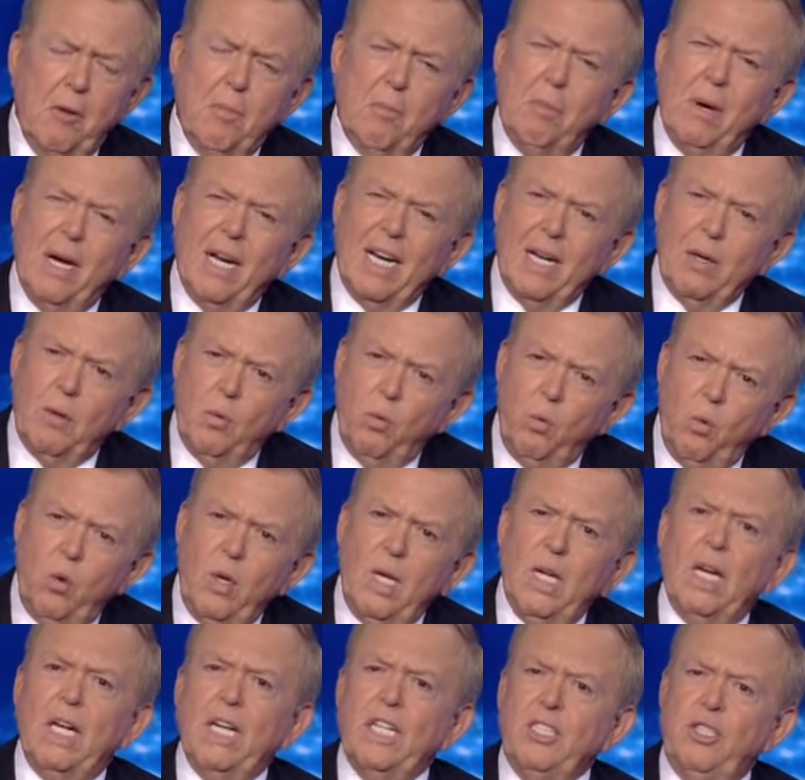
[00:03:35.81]
but
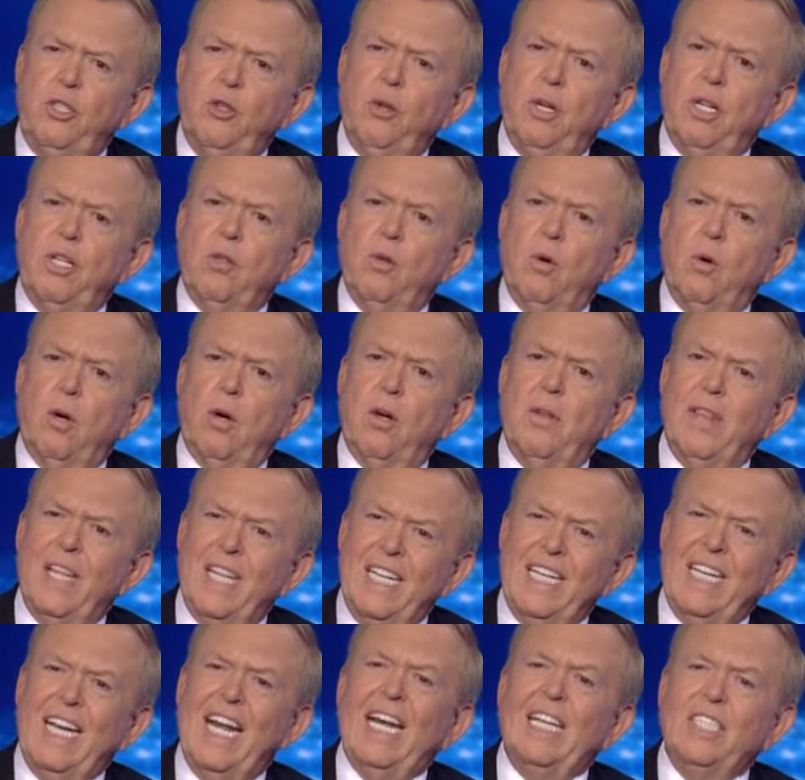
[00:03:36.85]
willing to ignore the
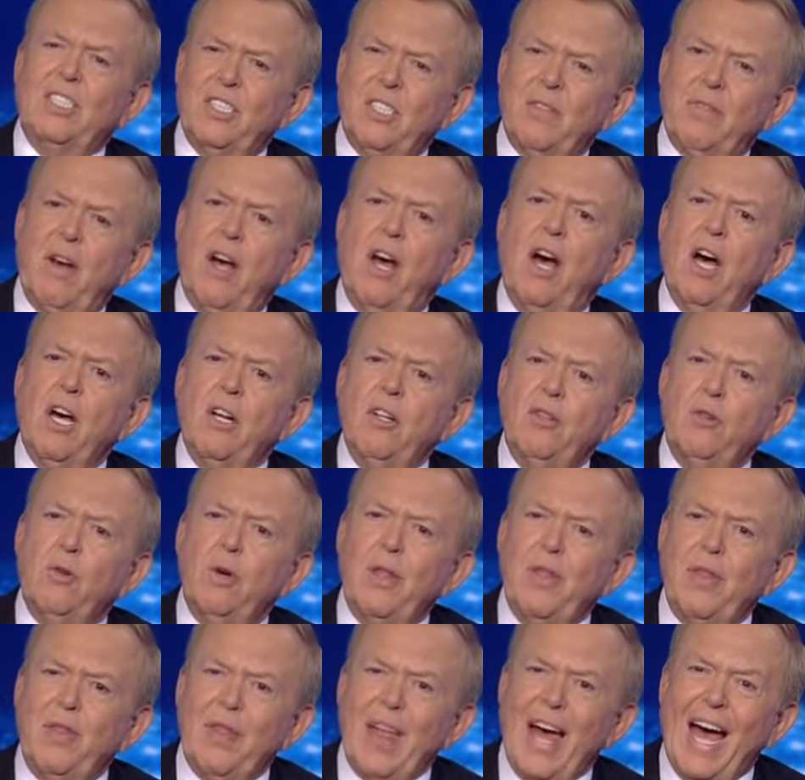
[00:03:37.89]
deaths of
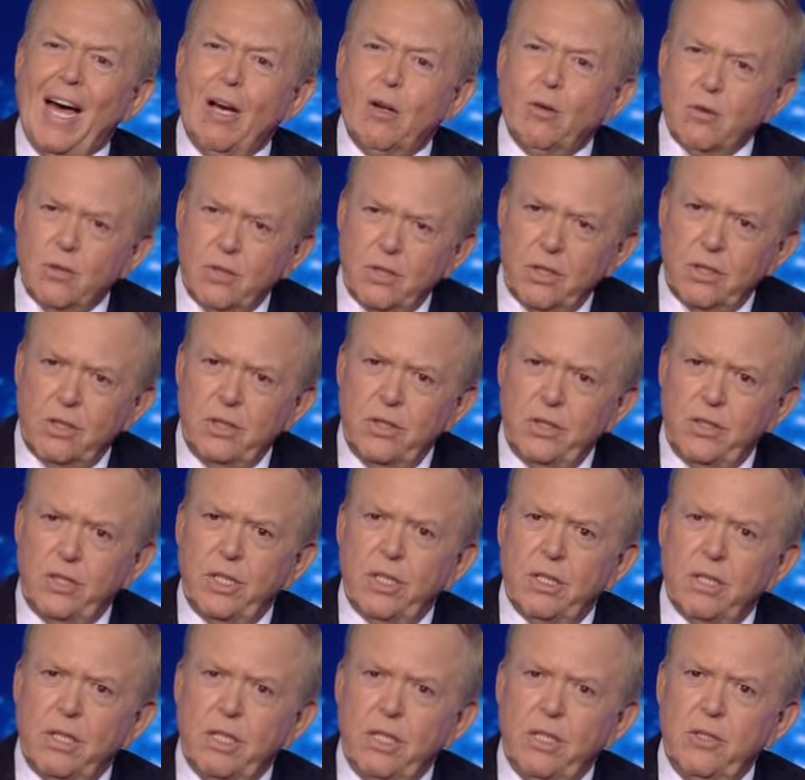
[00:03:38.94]
100,000
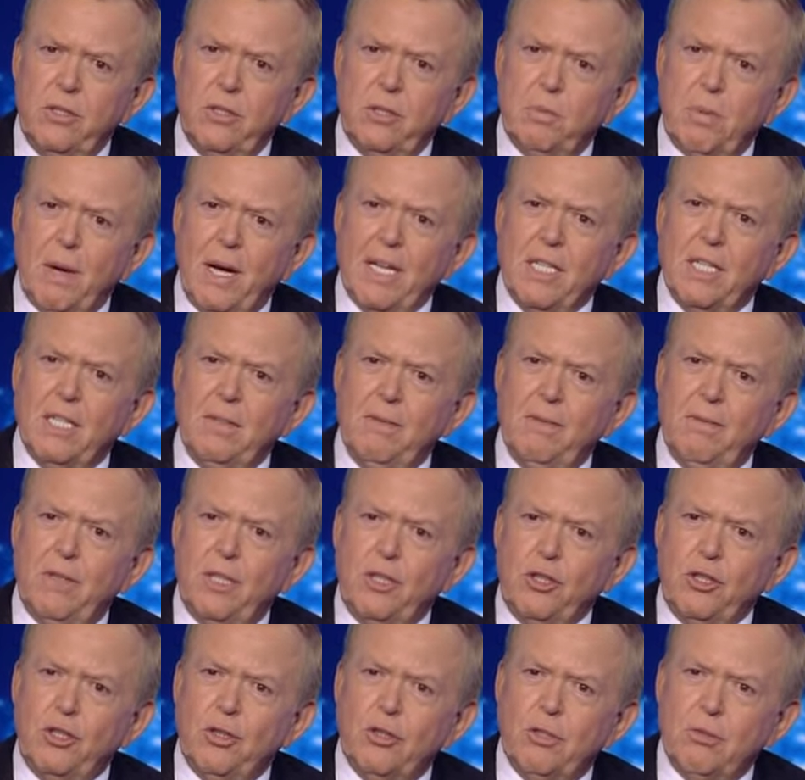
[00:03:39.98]
Syrians by
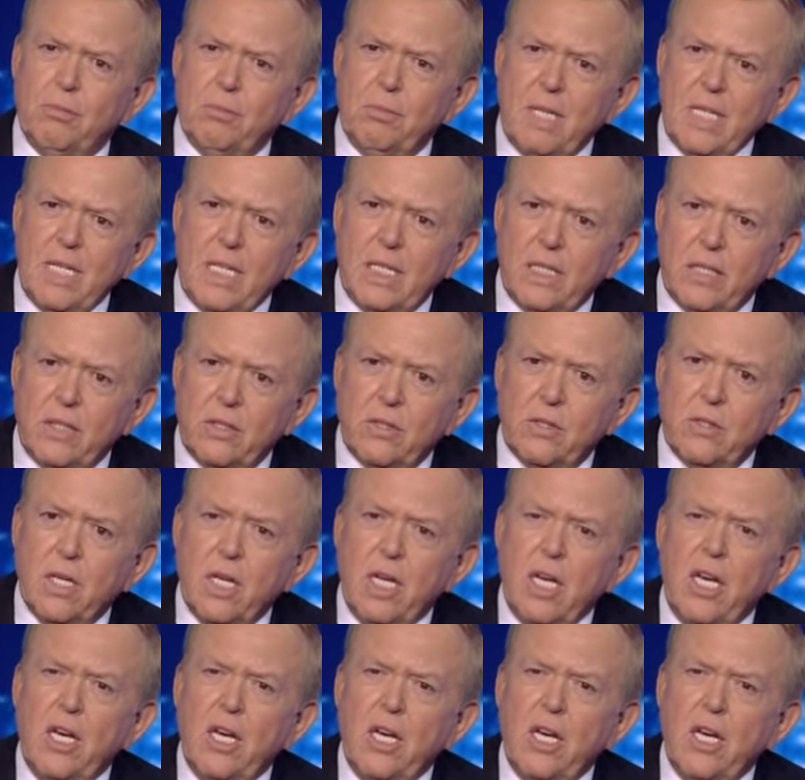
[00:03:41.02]
conventional means.